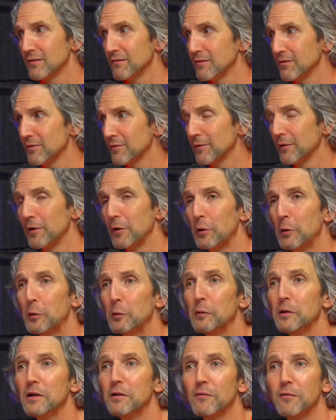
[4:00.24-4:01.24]

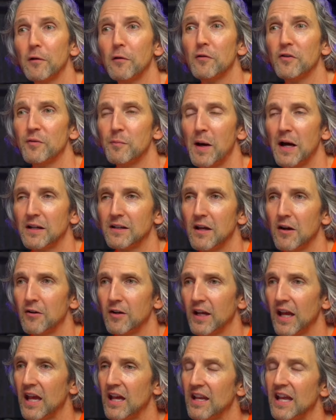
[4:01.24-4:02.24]
slowly floats back down
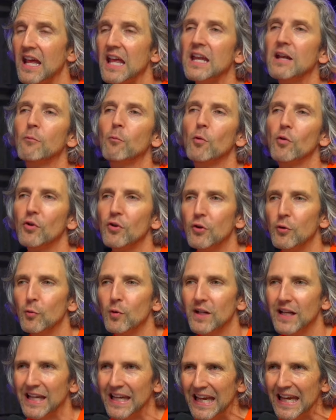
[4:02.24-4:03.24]
again. And it will do
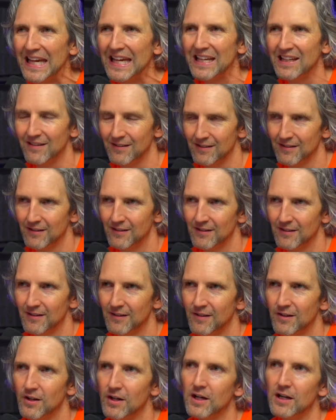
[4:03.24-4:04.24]
it again
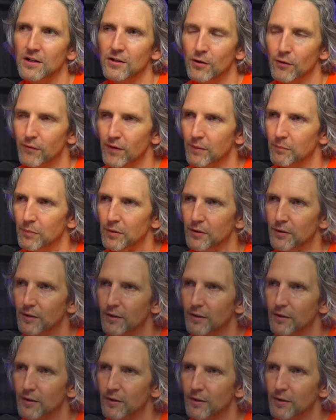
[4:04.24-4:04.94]
in November,